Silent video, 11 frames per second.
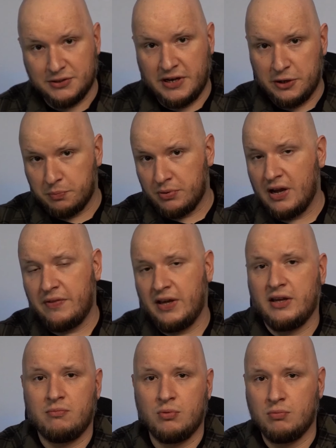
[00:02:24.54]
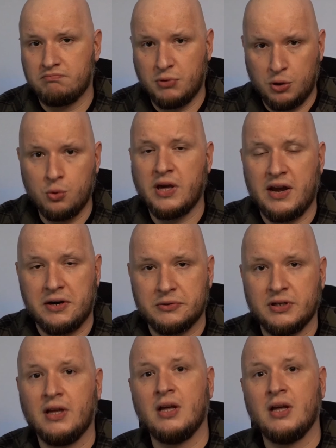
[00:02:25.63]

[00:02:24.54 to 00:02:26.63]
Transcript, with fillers: now you're probably thinking, who cares?